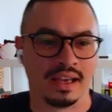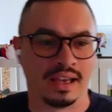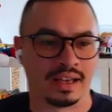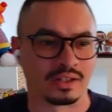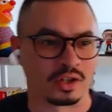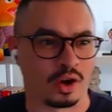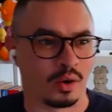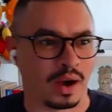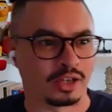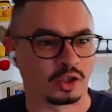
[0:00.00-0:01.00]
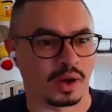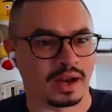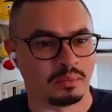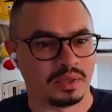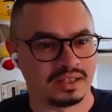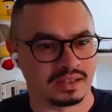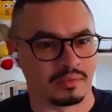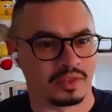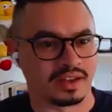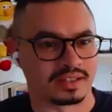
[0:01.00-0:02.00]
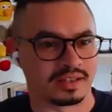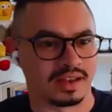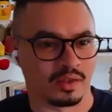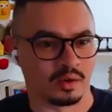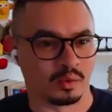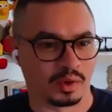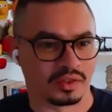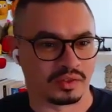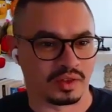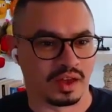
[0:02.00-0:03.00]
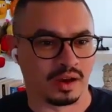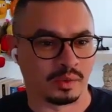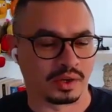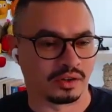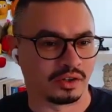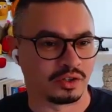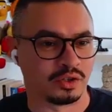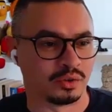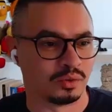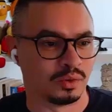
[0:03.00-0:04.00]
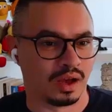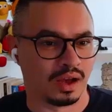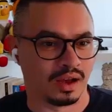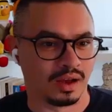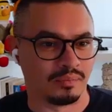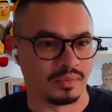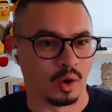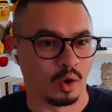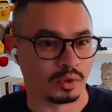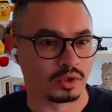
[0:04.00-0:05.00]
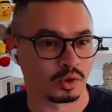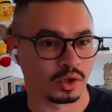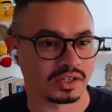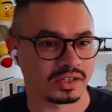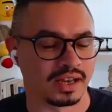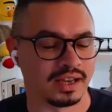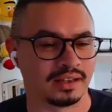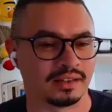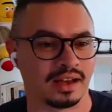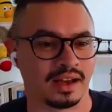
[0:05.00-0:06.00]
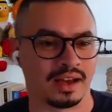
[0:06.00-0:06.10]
And so I try to piece some things together with recurring to open source. And,